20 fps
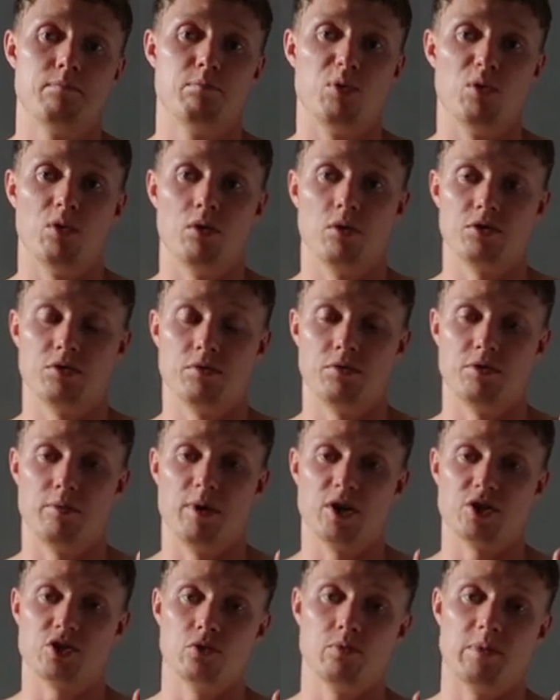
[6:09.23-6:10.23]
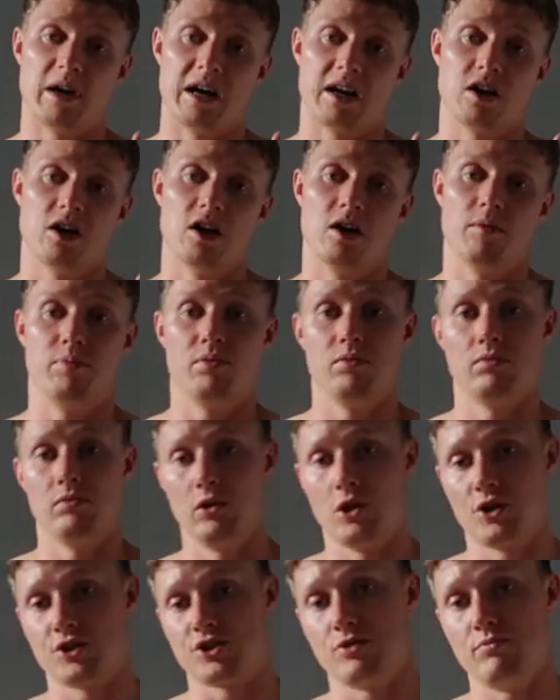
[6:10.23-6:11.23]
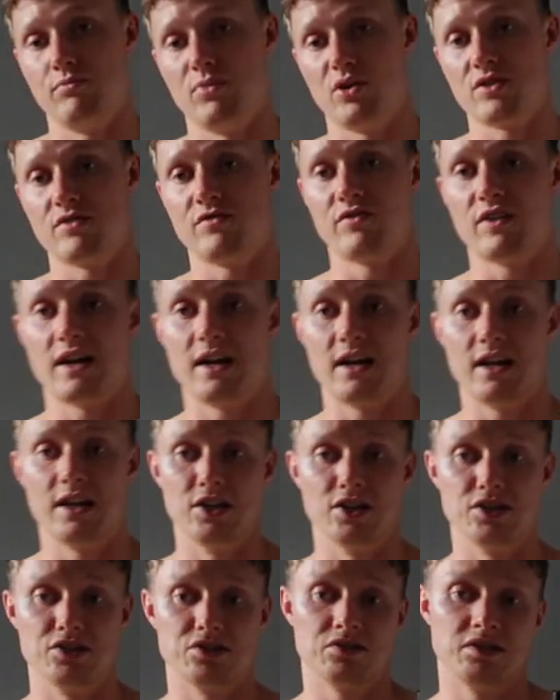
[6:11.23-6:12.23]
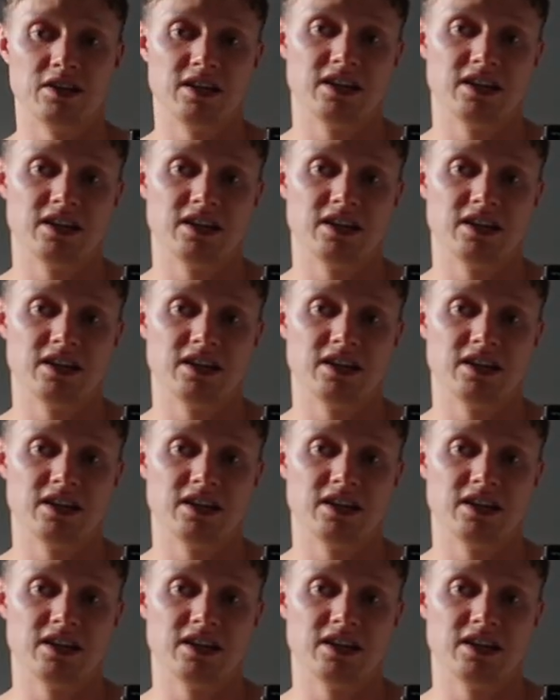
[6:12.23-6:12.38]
brought the muscle back up, lost some body fat, and